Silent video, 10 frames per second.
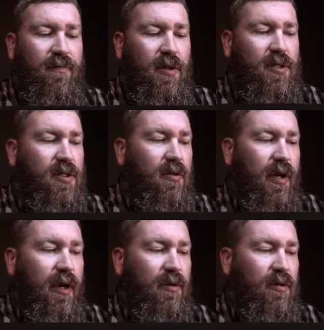There's still
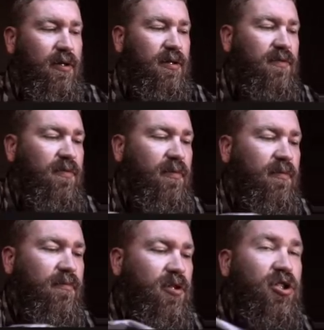hair on this from
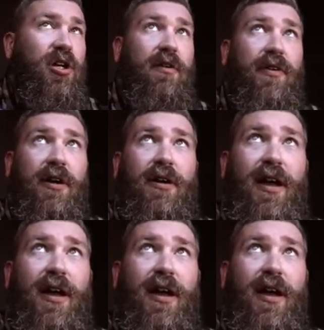shaving.